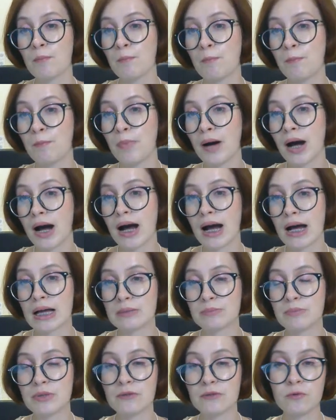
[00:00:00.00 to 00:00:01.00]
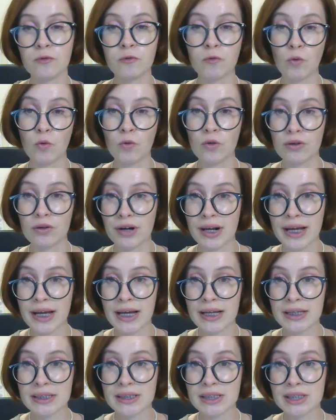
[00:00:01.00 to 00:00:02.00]
but before
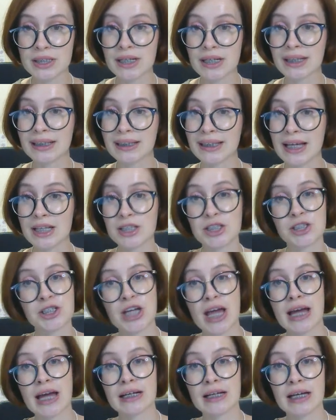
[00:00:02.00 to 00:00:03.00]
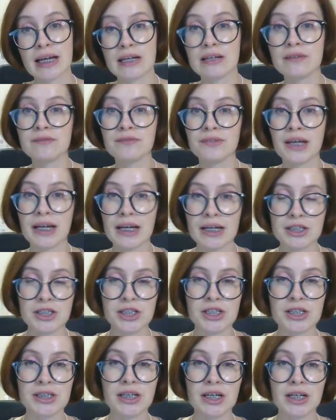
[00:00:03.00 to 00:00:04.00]
it, uh, let's check if
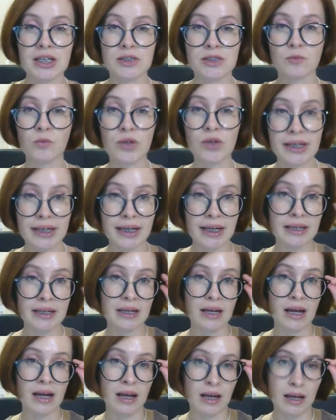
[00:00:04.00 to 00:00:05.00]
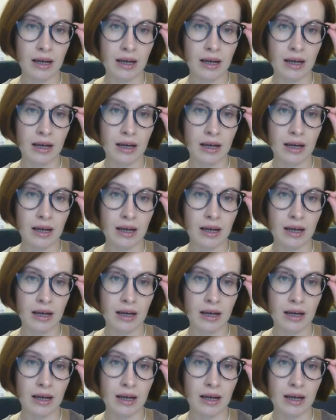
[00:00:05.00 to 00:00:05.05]
caching is working.